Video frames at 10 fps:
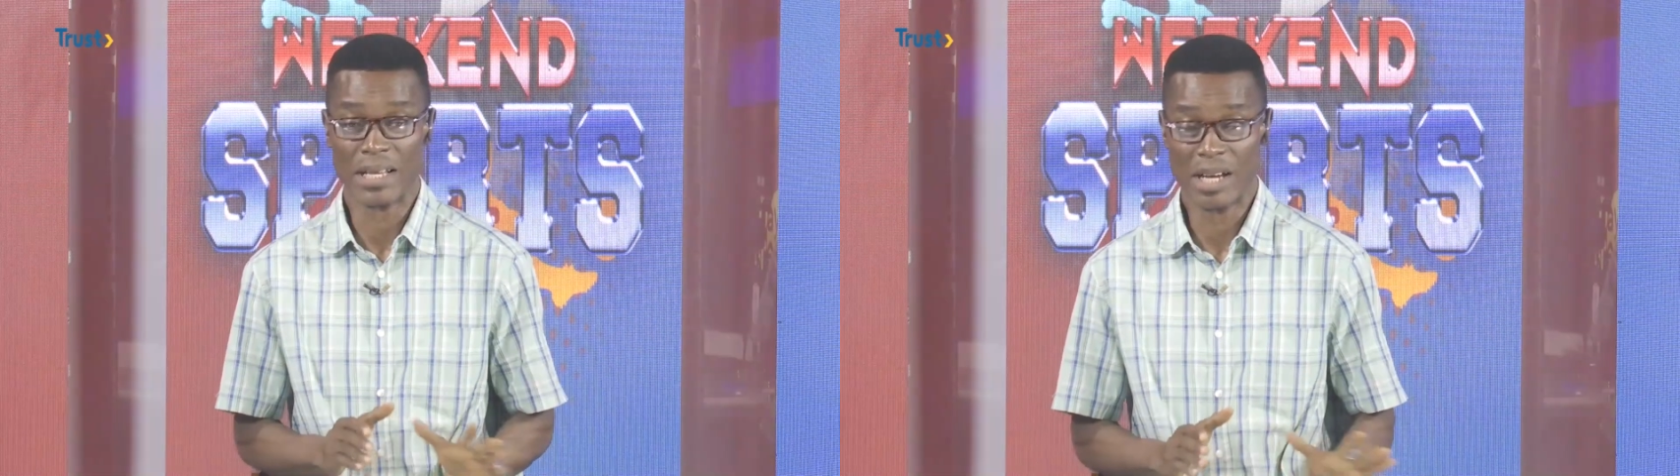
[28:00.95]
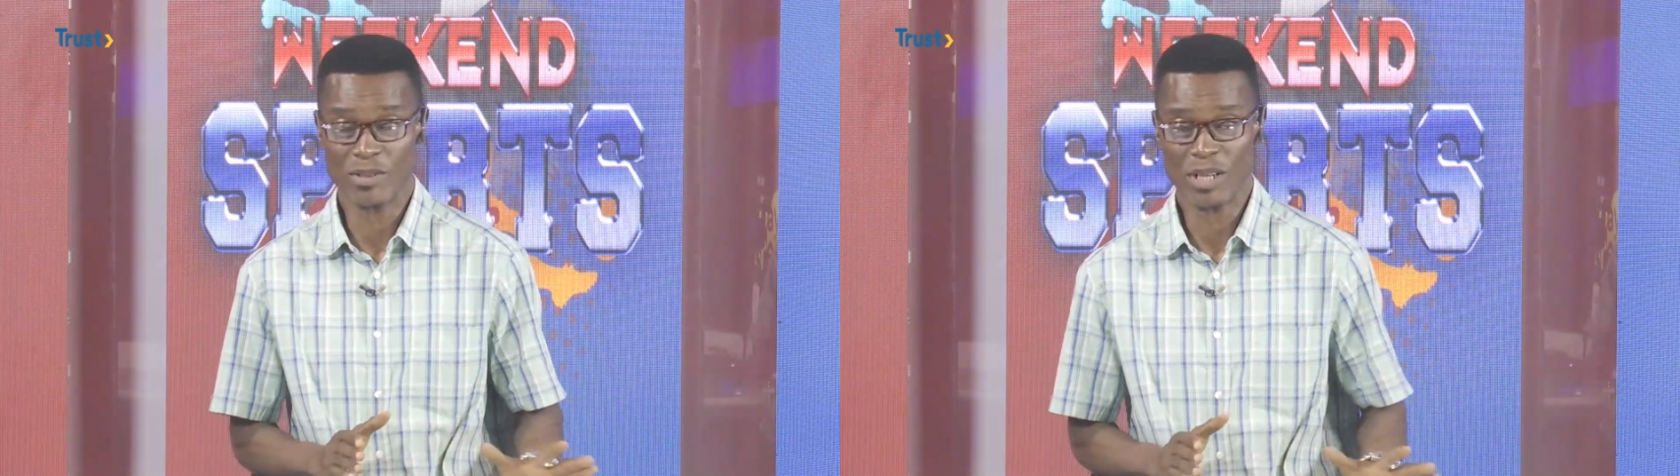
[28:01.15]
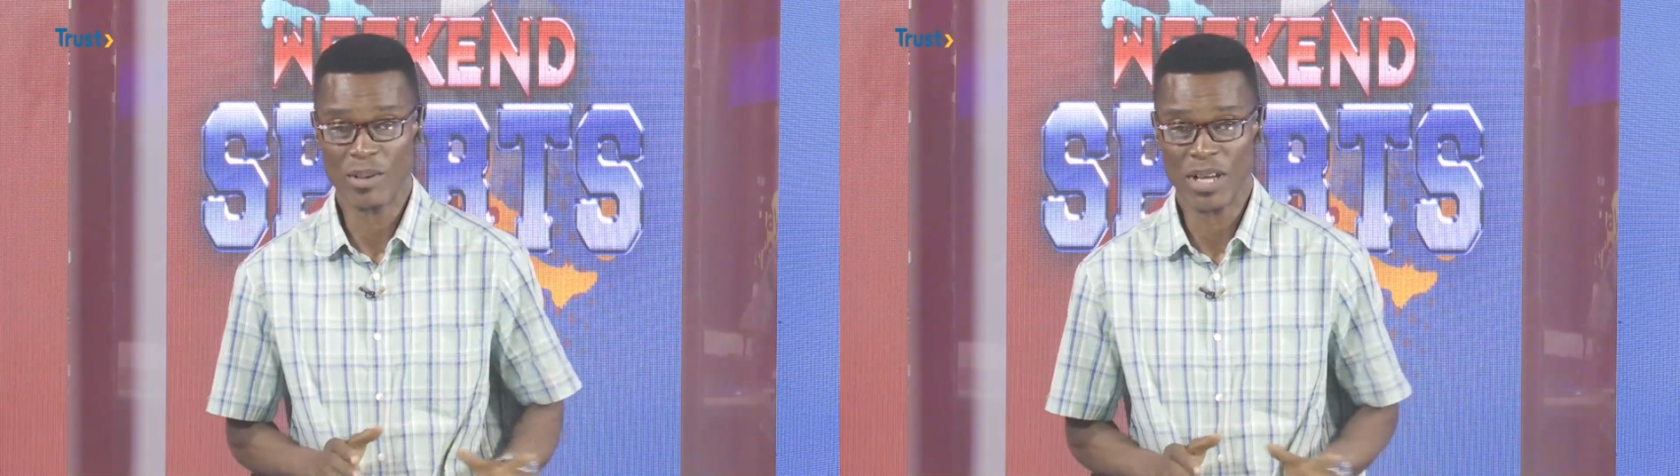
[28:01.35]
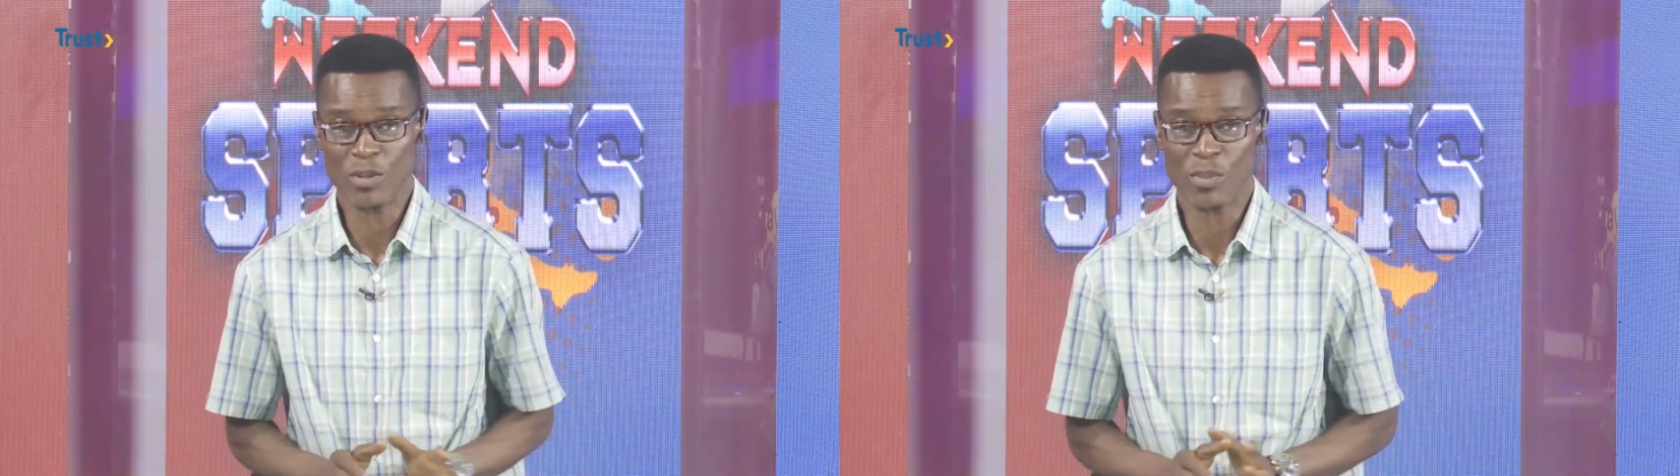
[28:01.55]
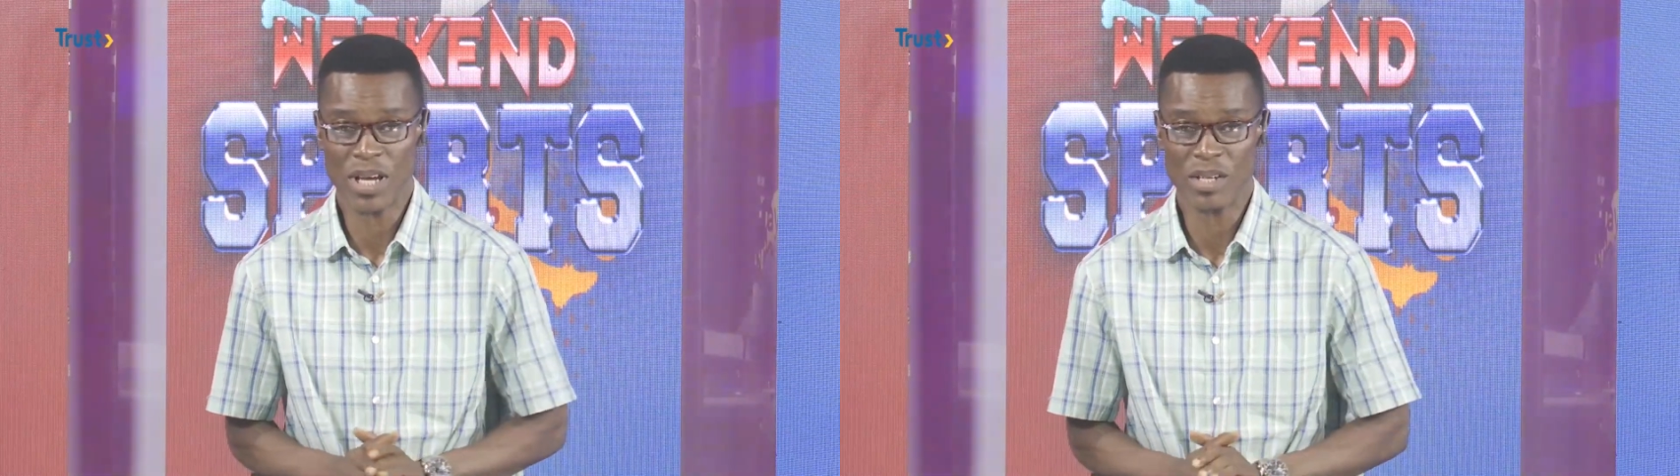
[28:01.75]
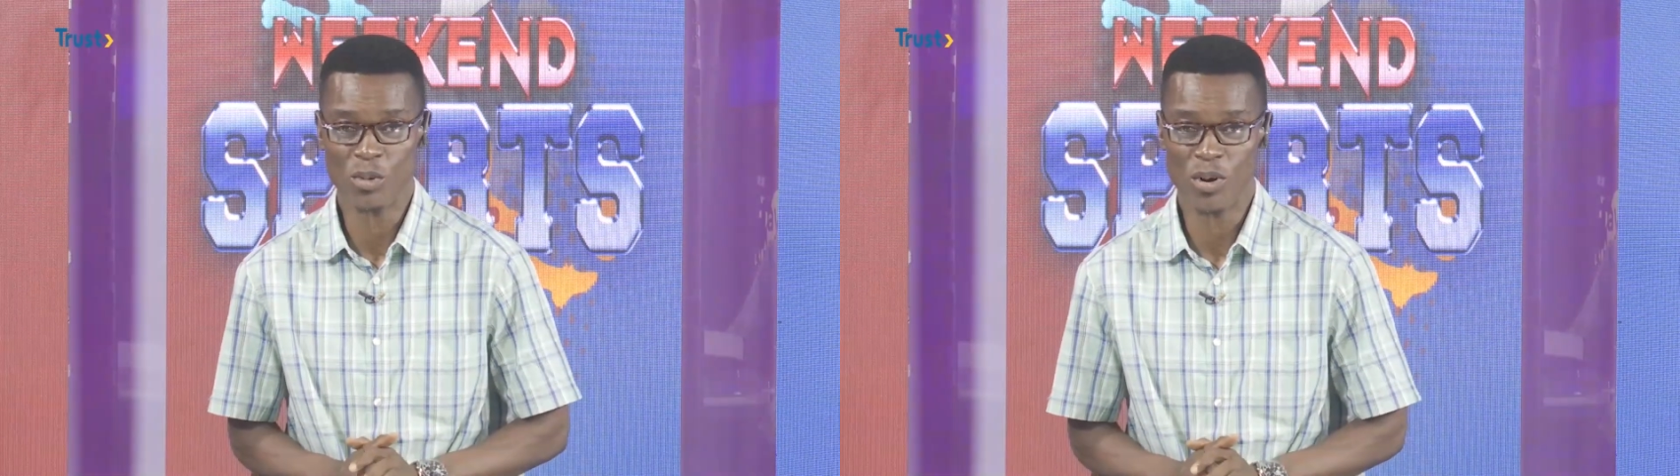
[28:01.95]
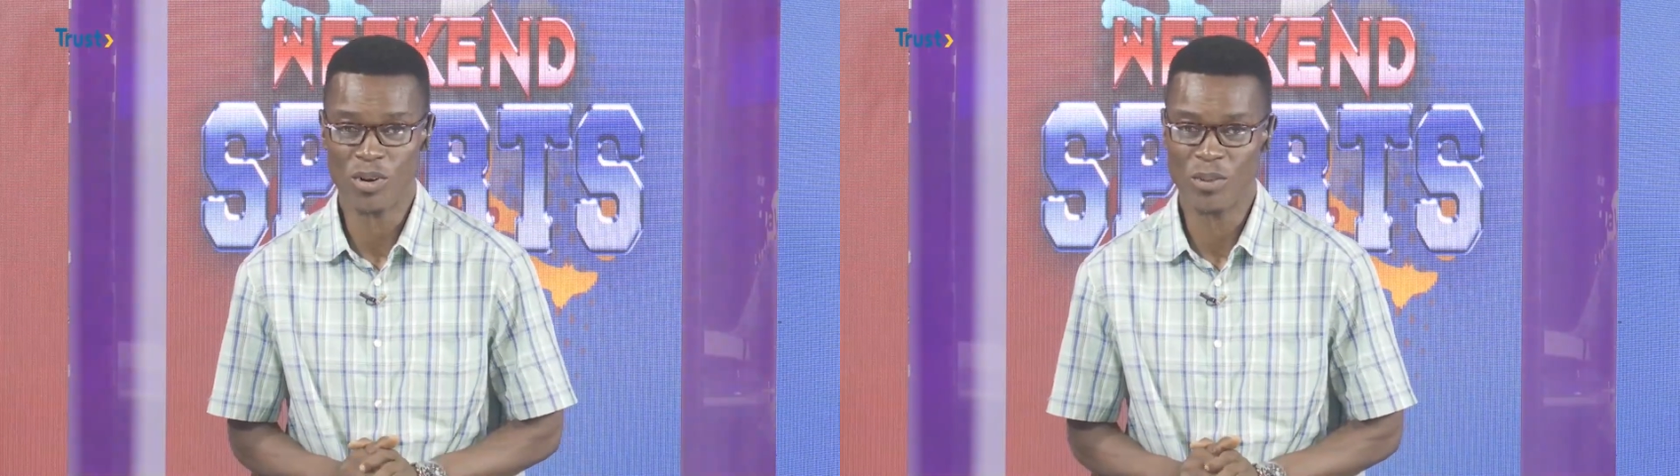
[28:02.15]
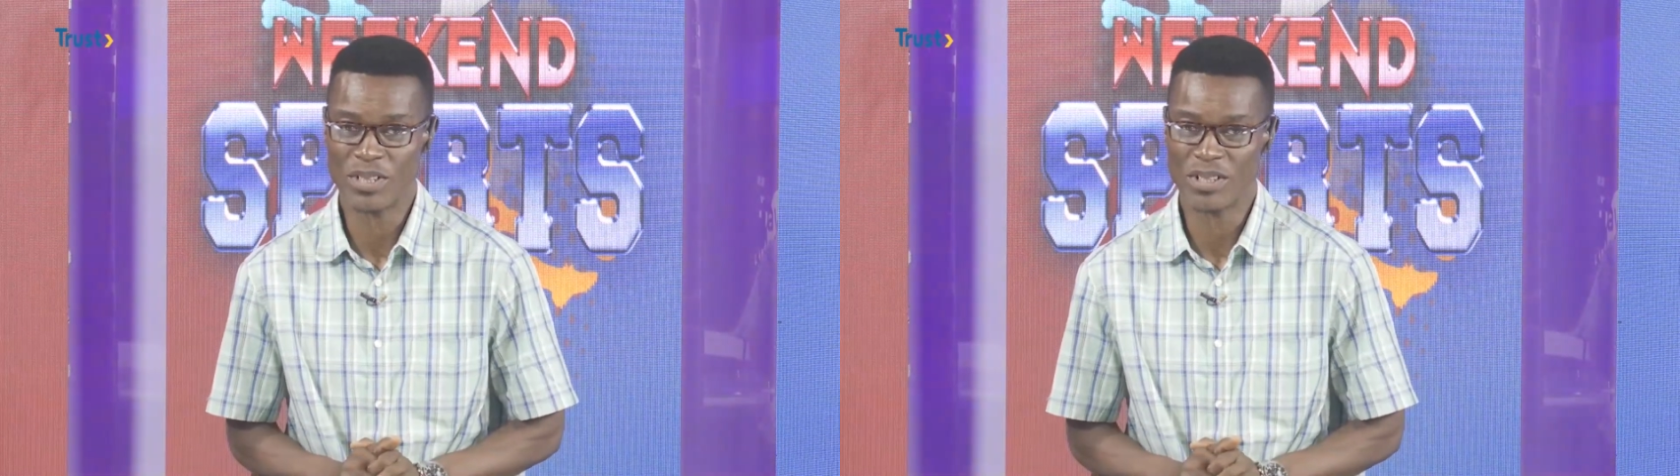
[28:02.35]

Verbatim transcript: allowed their players to play at the World Cup,